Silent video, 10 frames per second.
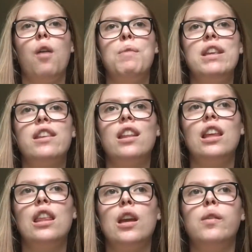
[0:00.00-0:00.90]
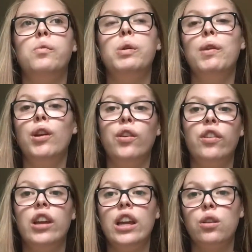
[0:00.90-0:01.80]
basically, we went over
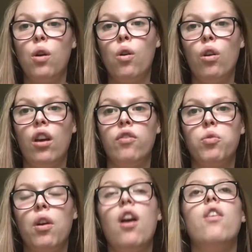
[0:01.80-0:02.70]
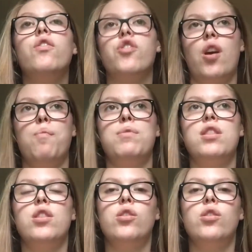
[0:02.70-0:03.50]
a total of 12 jumps.